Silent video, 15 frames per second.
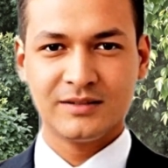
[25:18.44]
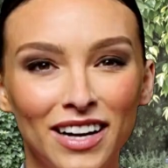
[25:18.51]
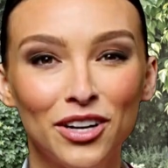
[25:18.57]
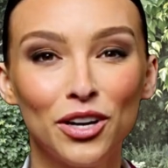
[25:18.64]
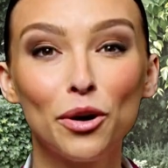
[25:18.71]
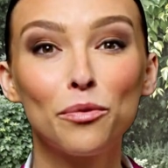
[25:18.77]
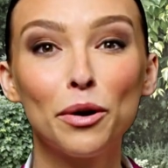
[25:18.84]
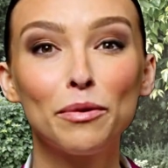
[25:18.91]

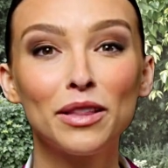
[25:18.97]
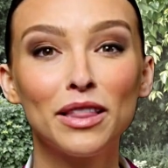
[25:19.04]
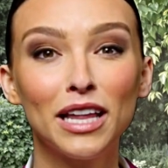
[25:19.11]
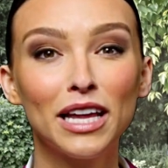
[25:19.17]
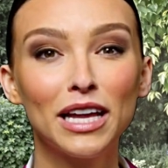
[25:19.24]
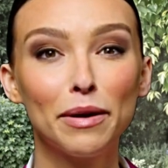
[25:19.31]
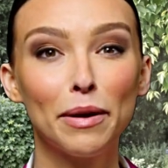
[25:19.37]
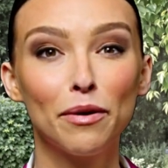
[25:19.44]
When we're
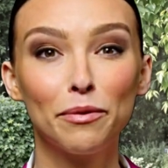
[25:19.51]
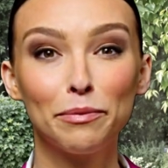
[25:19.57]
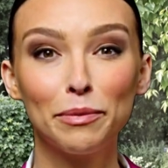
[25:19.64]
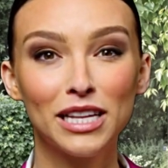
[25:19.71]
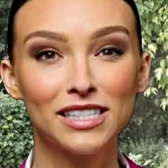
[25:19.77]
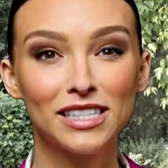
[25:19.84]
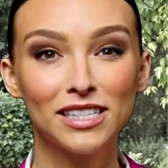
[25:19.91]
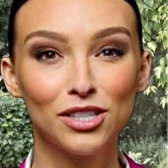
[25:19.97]
thinking about
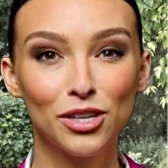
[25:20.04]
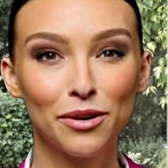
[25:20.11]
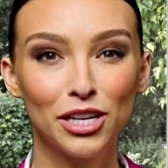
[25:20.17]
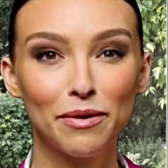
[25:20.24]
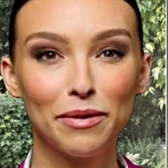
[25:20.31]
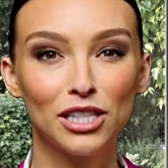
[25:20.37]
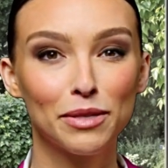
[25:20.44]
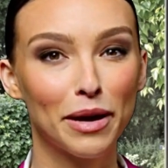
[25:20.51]
replacing
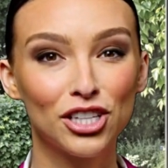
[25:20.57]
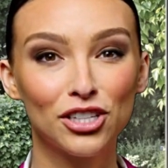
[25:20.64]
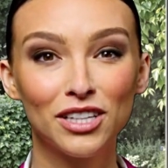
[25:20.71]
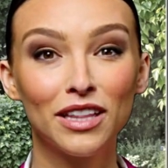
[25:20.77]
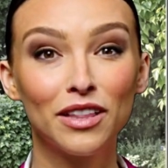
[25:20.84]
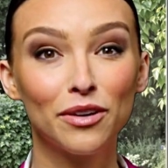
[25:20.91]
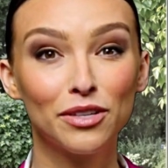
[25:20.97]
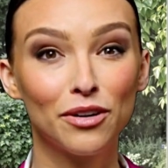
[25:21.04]
sodium, especially
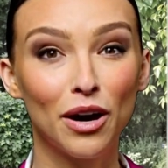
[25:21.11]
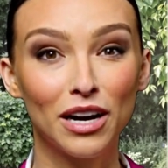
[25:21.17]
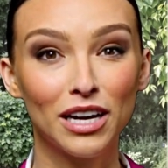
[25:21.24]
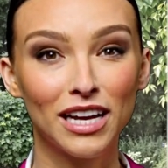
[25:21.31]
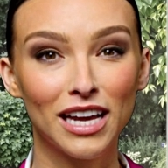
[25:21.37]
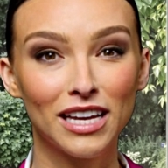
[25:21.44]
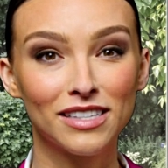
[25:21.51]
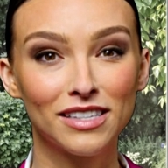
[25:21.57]
in those chronic
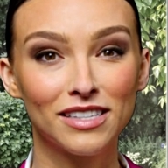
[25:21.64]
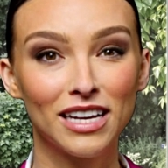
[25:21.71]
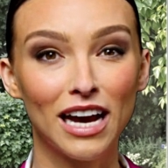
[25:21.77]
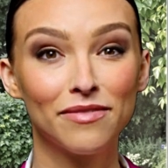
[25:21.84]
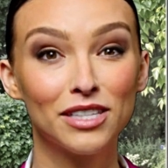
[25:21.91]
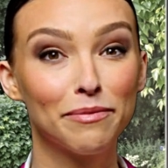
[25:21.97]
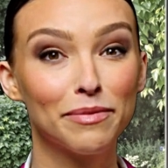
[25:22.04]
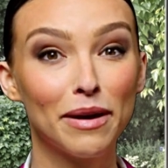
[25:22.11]
cases,
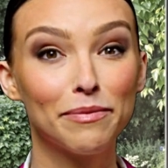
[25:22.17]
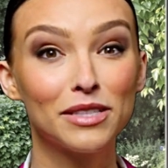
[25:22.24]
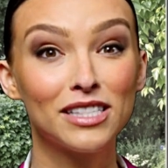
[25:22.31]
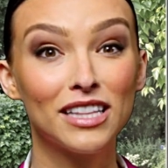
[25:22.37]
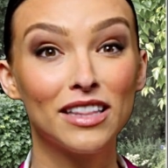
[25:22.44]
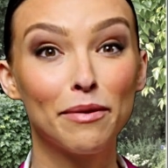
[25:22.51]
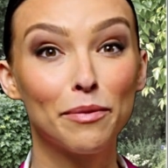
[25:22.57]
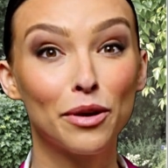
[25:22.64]
I've sometimes
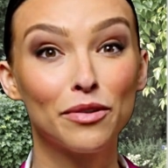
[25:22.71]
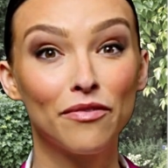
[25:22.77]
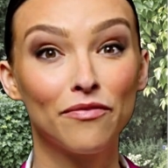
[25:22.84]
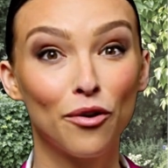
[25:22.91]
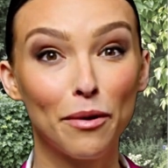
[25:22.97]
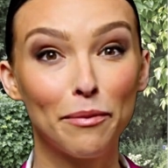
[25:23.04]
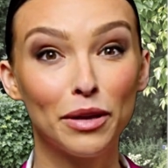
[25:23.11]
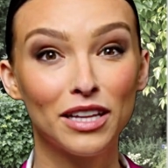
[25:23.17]
seen them use a
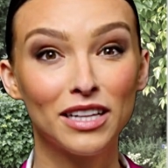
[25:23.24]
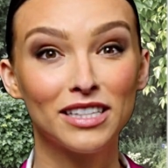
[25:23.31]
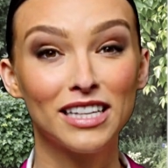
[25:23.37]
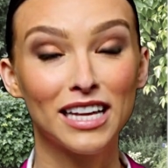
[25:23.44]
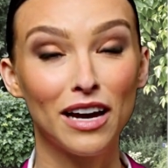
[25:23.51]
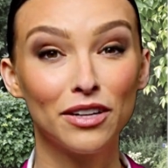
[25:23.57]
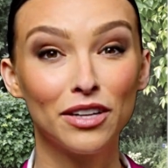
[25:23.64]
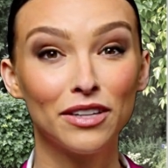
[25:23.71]
formula to
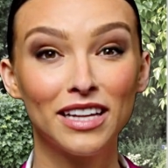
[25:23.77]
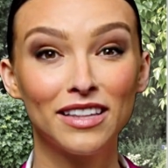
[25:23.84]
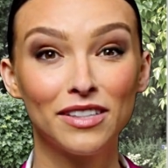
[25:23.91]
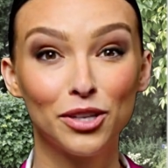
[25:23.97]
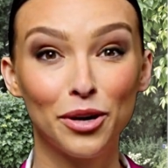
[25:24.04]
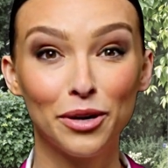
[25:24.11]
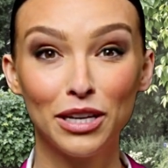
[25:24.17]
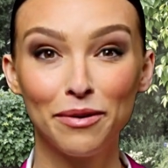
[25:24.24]
calculate the
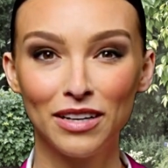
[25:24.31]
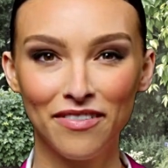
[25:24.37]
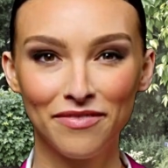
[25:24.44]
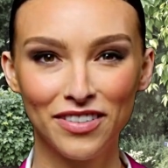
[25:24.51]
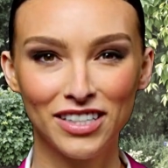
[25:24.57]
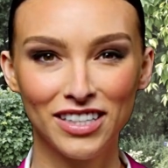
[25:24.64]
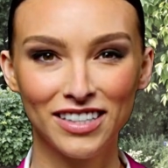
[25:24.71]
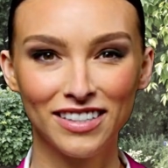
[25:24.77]
sodium
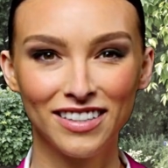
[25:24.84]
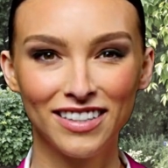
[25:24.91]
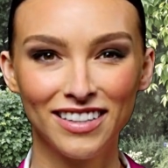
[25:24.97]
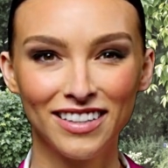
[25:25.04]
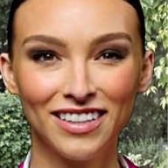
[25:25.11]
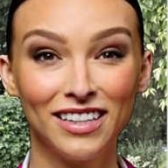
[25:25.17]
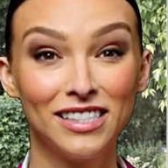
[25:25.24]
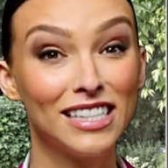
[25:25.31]
deficit.
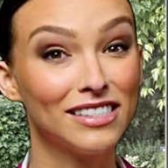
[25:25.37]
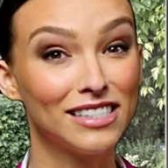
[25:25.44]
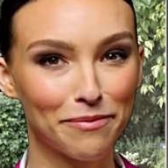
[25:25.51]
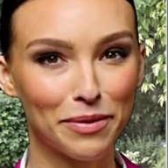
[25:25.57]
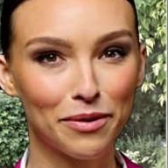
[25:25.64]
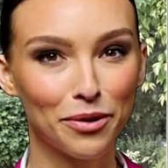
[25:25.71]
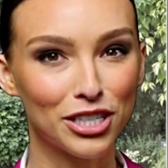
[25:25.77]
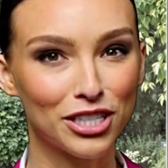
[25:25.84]
Is that
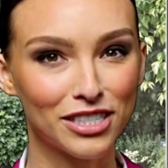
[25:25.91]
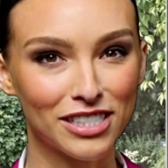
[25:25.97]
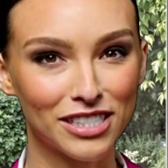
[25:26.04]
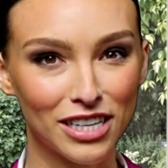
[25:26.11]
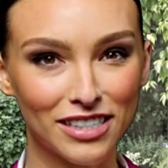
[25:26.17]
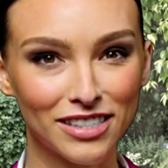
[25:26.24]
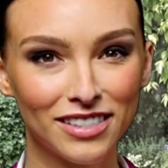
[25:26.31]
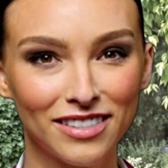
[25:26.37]
something we should
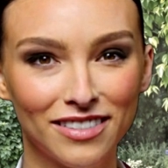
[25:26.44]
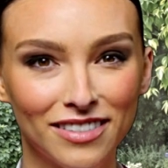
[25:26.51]
discuss?